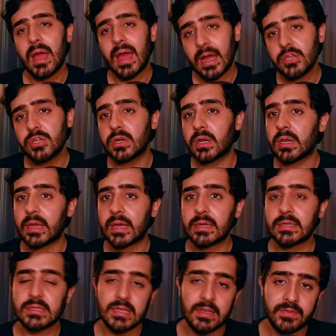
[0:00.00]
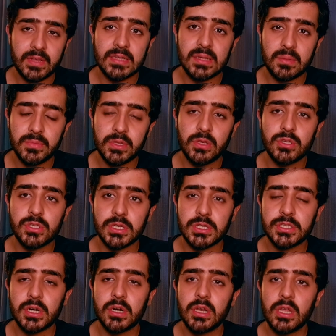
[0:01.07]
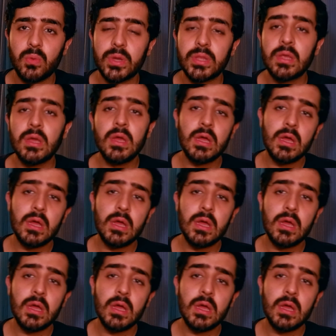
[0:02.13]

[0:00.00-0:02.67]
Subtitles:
and your LNAT if that's something you're still struggling with.